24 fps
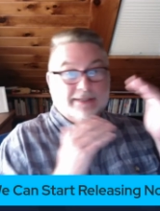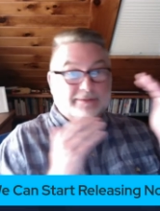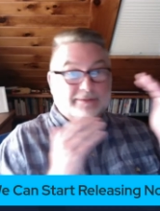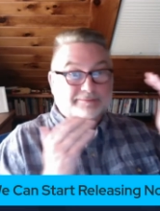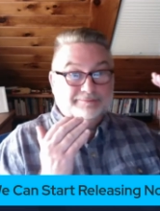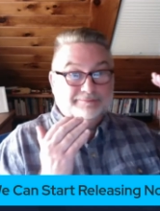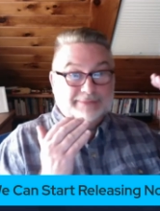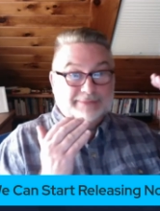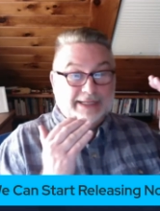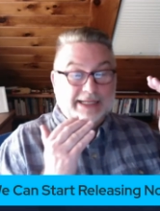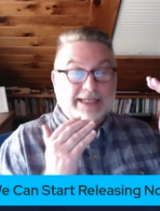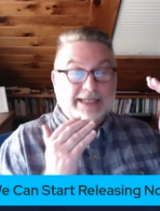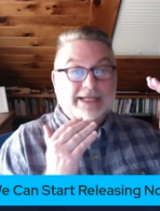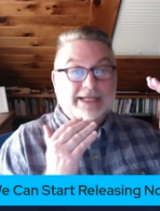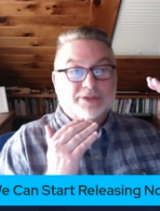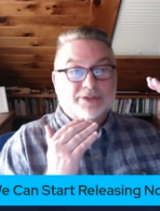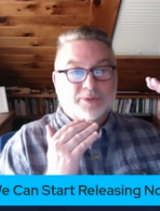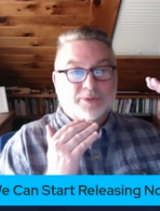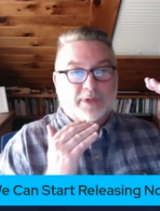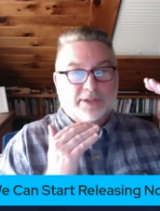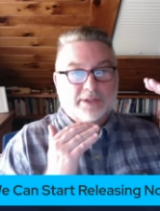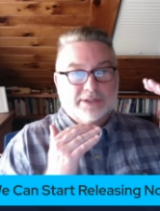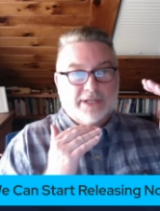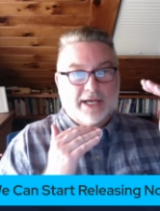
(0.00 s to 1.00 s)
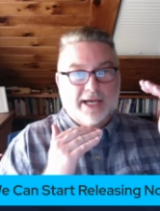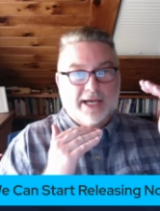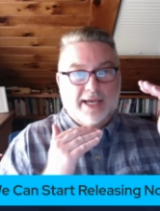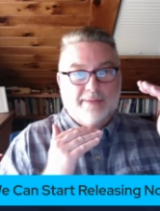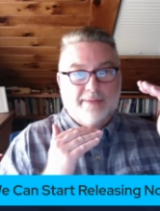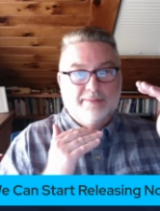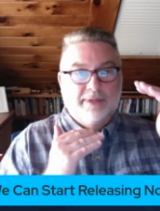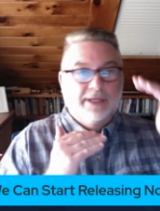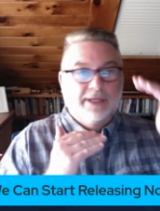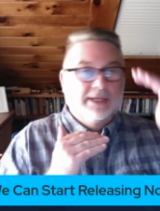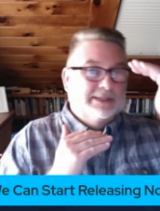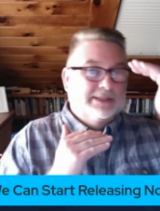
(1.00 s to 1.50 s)
eat into our
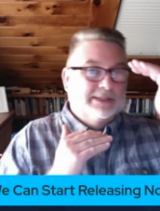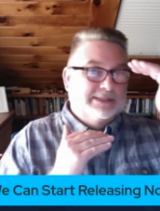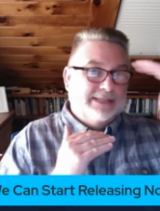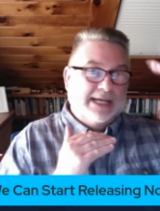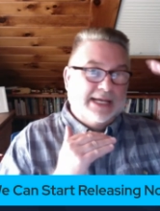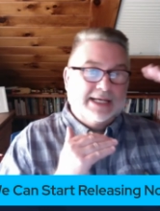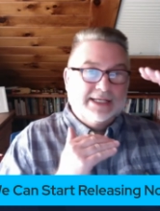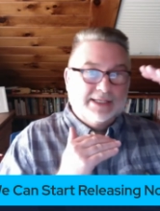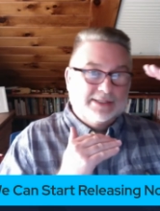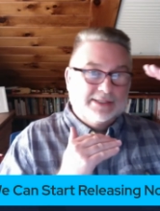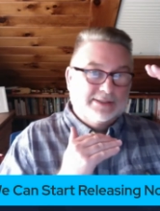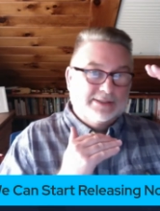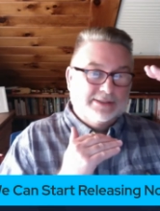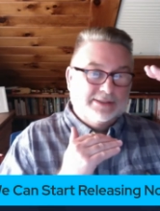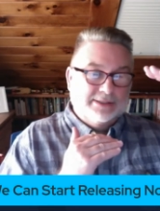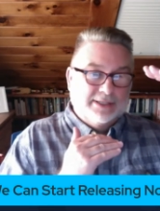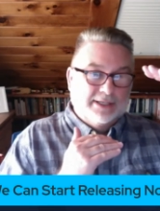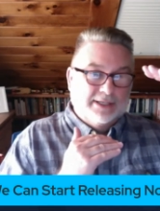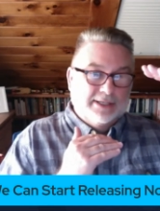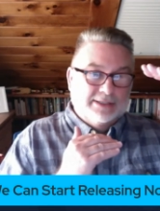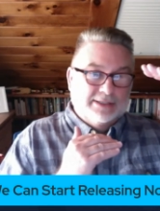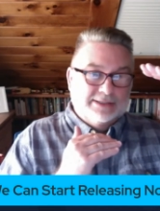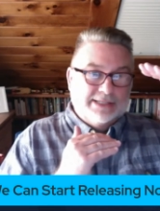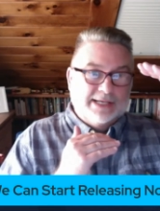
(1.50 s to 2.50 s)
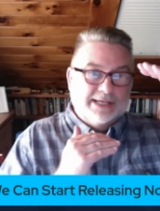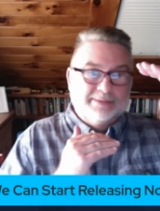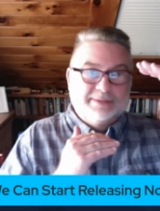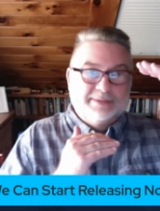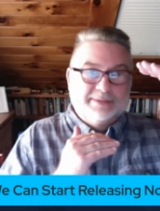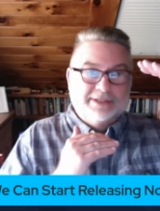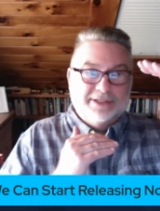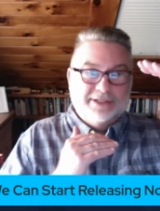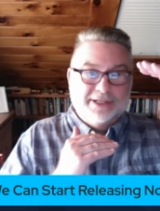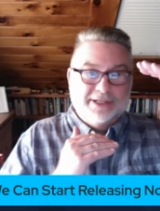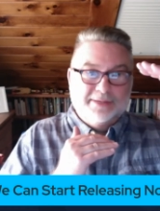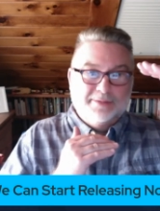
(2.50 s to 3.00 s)
time. 10 is take me
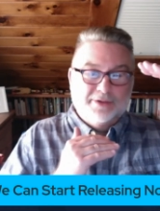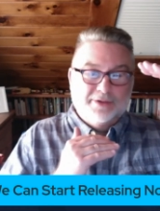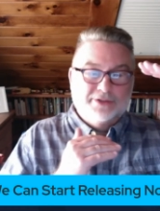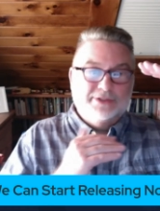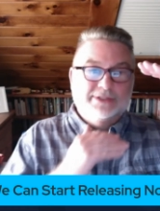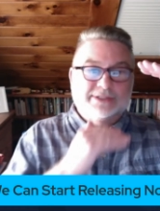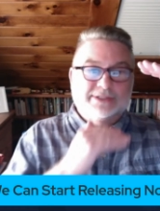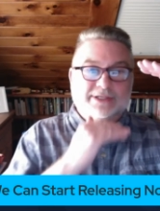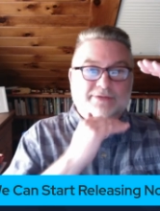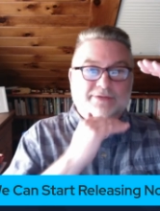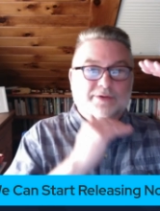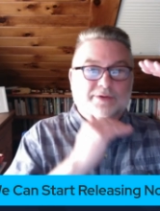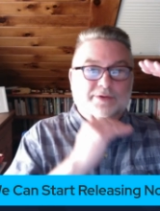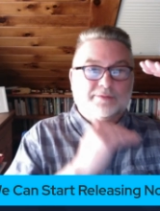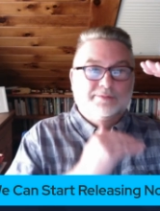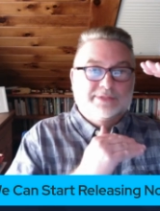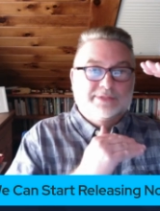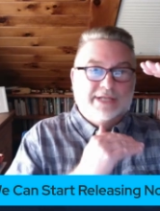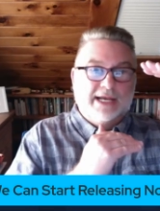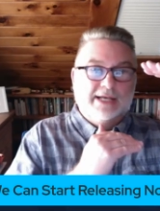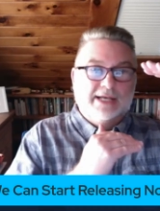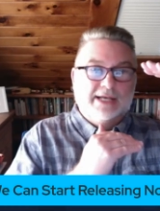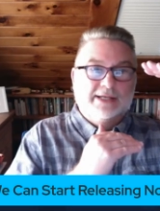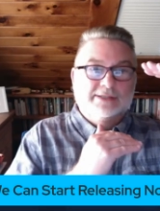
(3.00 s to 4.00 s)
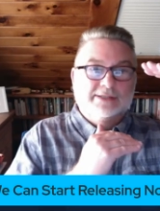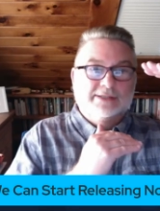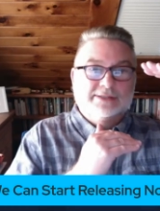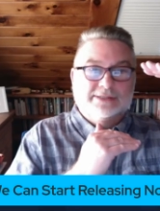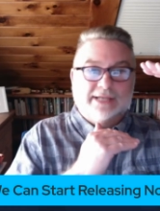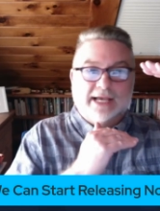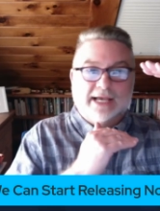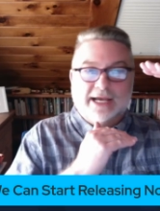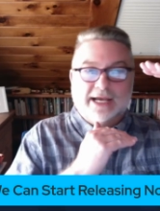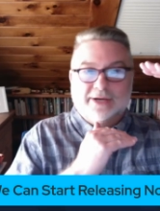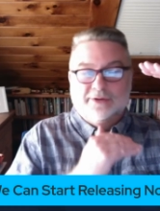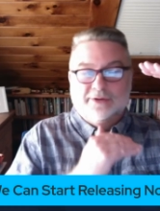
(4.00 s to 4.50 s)
to the emergency room. 10 is
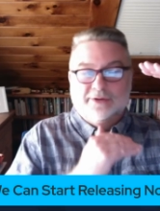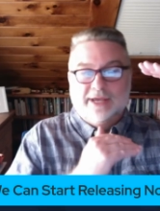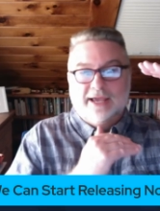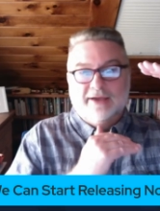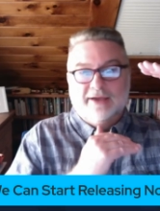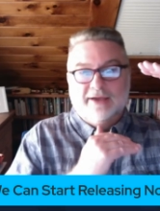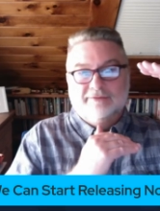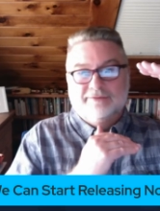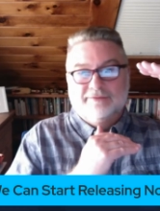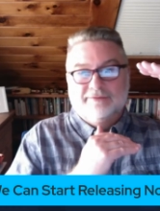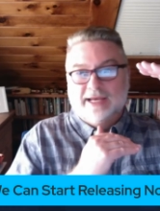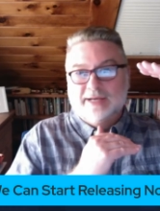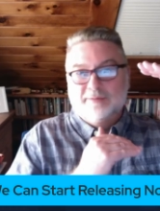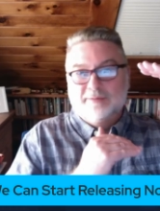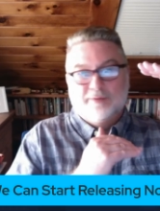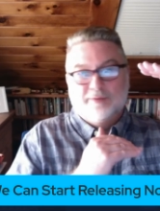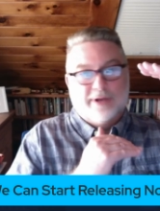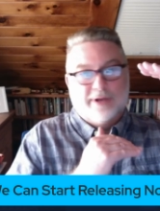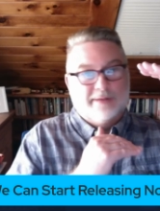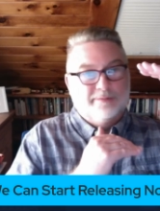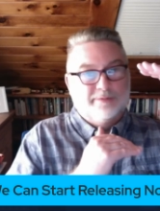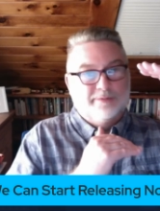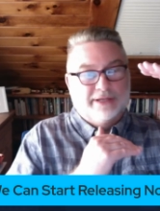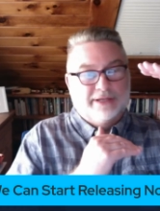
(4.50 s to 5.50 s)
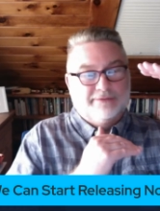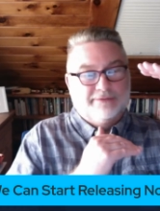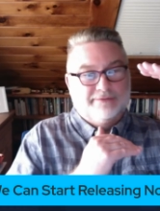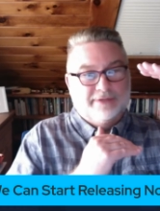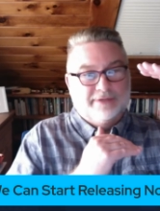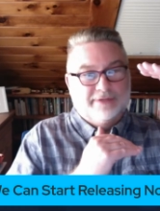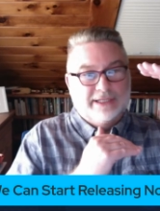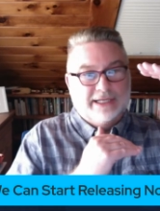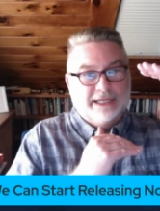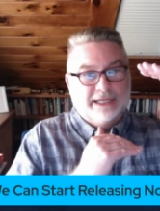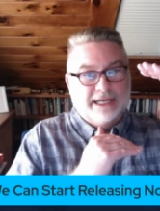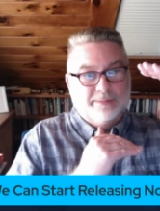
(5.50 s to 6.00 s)
I don't have any problem with that
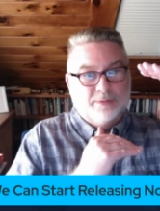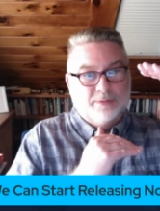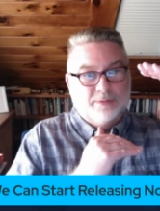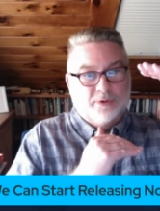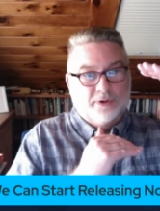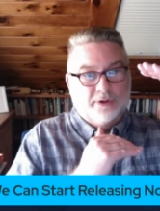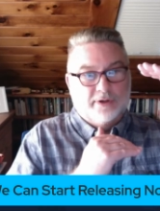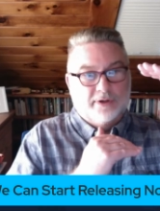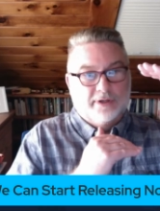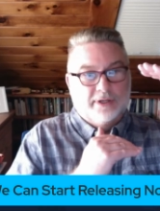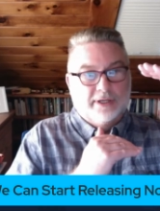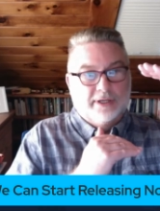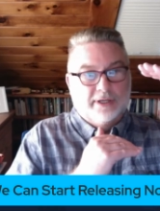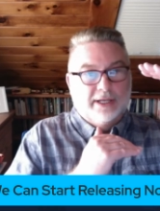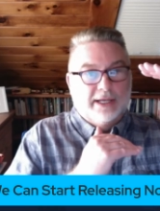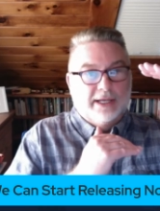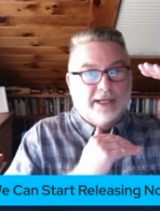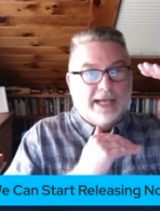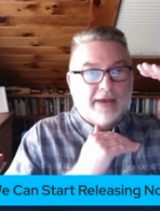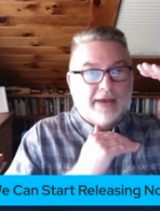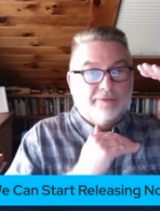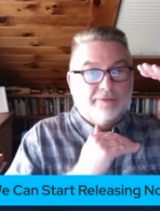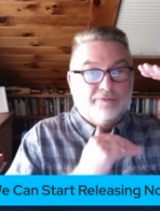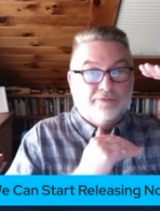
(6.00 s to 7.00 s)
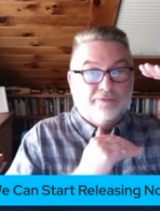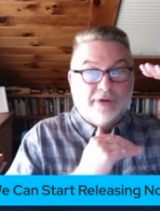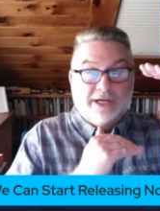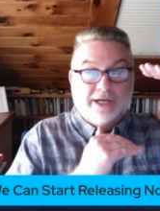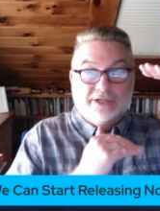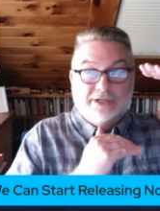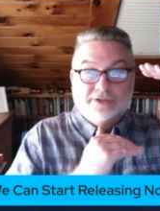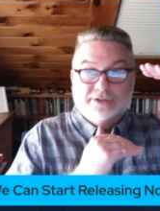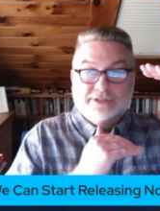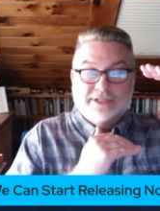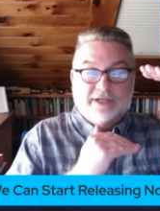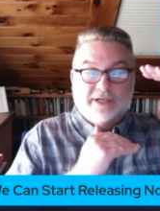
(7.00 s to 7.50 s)
feeling anymore. And rate
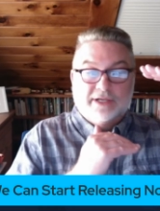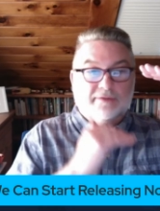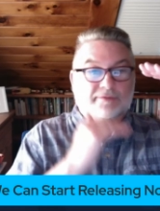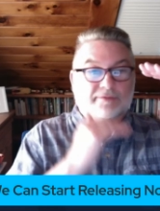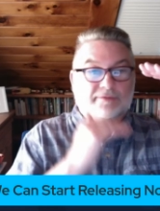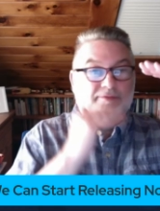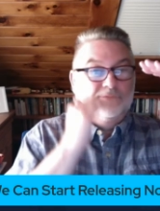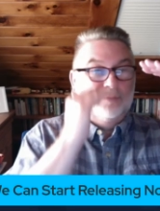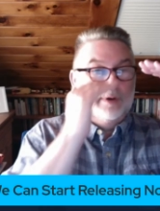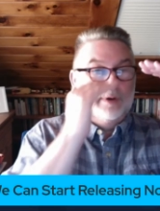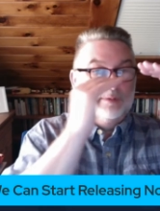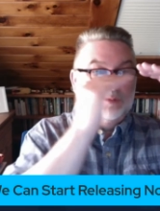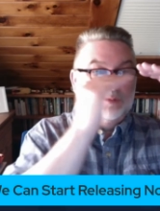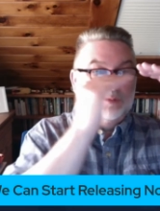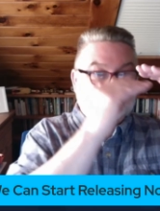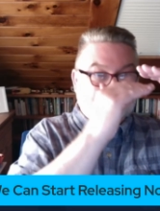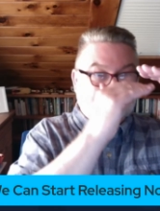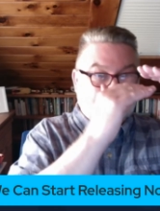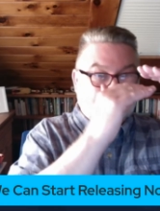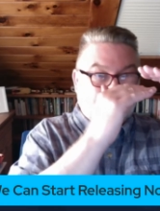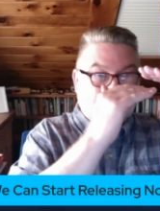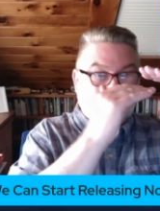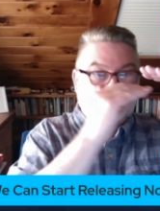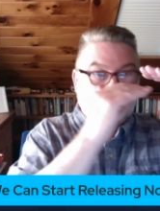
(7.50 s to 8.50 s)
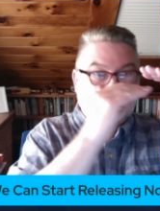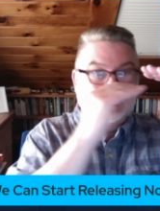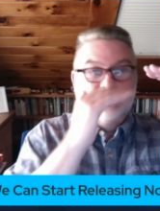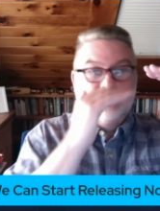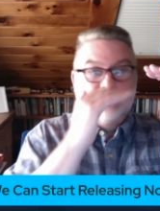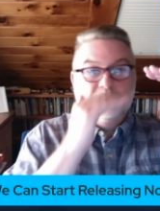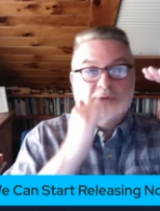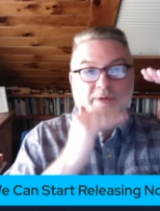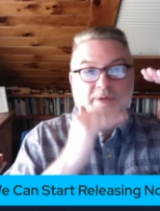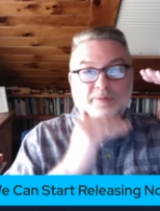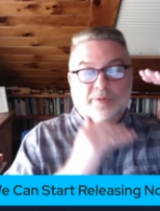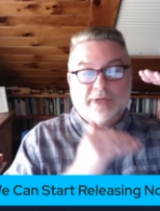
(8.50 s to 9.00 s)
yourself when we start and
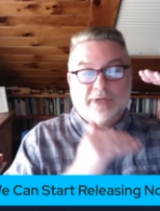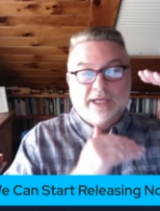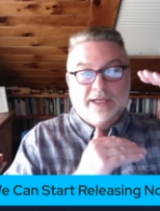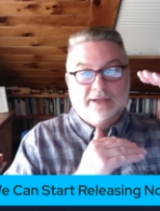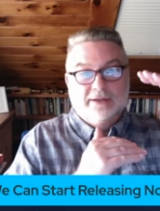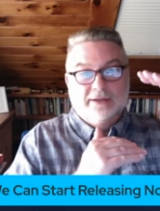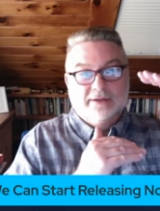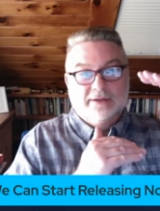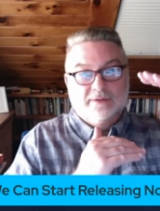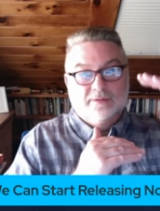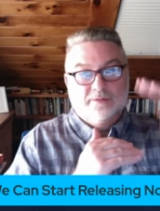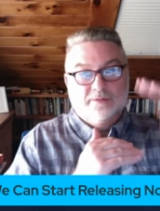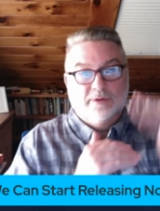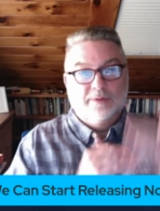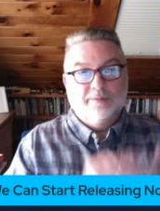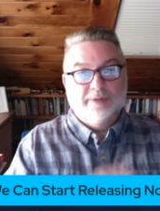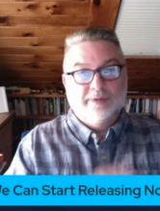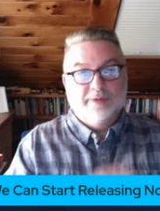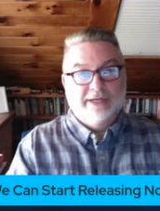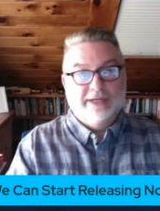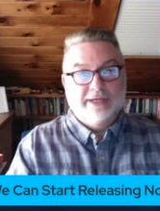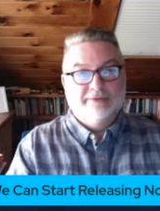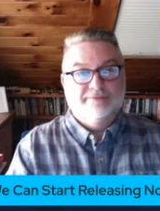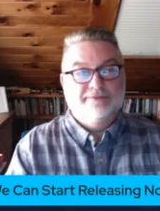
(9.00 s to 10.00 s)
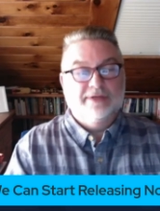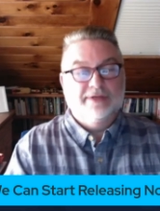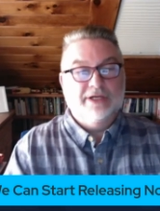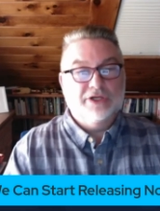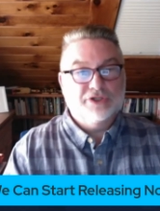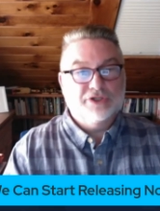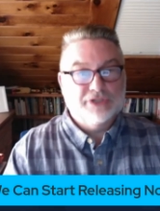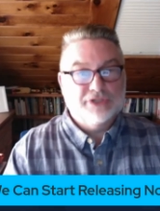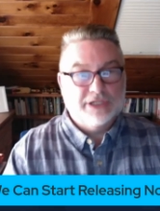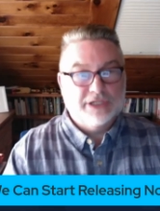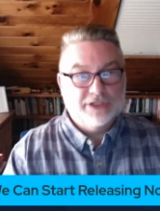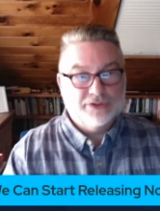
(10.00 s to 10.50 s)
when we
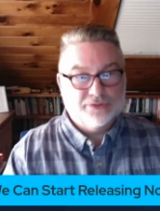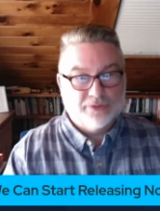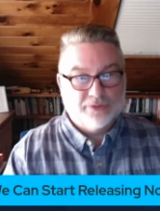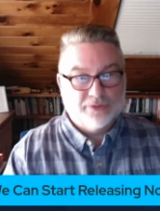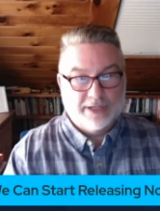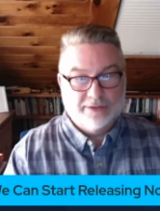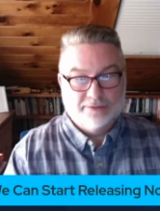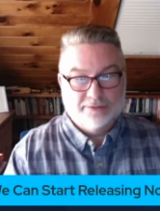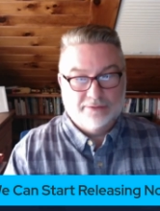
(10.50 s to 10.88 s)
finish each round.